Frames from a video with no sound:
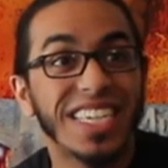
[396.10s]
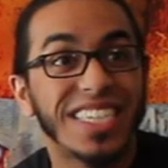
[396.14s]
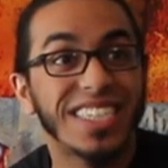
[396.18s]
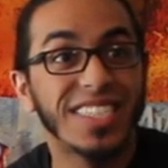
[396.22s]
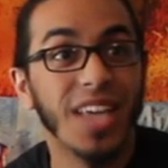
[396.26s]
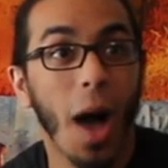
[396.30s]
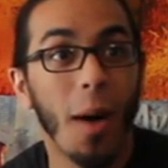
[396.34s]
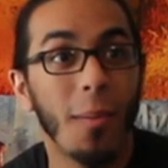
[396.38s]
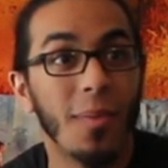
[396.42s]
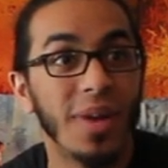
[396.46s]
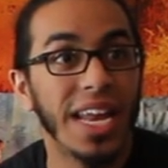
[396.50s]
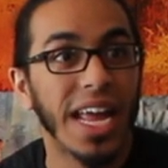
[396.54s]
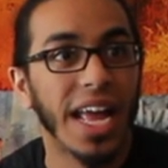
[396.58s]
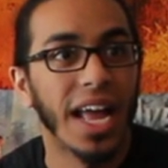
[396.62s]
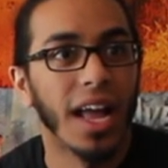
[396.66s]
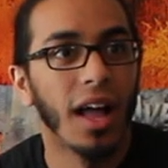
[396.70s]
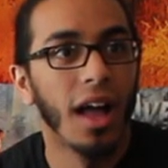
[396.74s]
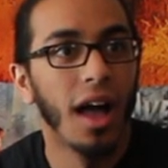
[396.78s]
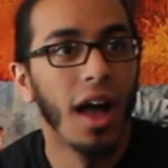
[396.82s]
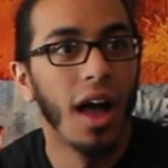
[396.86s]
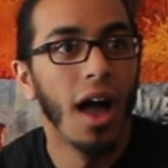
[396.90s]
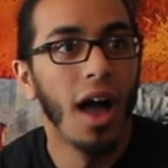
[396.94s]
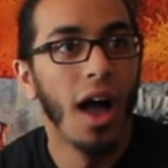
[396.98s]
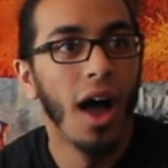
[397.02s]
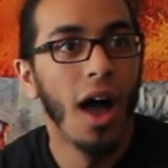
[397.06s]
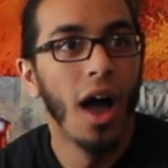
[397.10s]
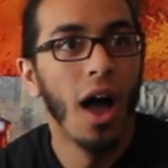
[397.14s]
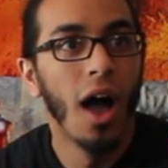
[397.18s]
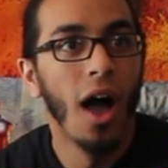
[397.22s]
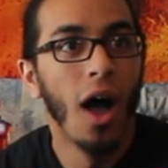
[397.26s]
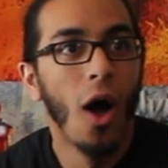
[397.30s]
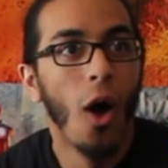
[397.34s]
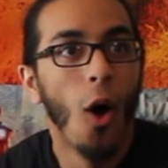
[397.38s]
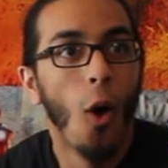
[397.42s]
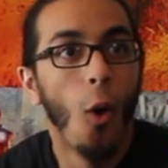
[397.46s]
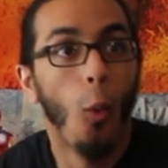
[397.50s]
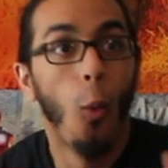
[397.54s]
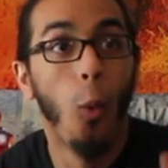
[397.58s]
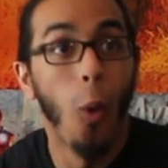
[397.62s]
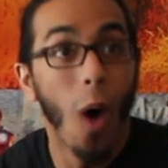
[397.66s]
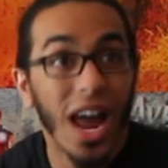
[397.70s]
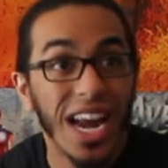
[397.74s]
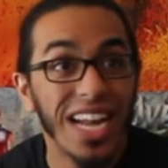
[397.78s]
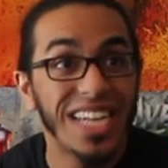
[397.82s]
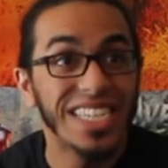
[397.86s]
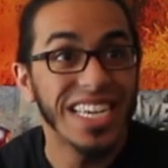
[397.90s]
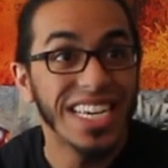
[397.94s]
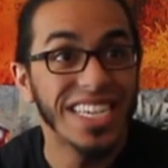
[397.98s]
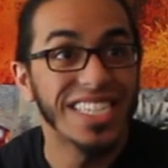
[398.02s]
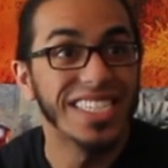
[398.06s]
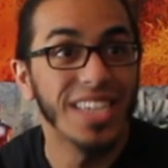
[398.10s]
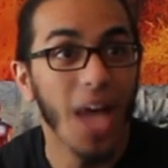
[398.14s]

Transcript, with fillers: he summoning? What is he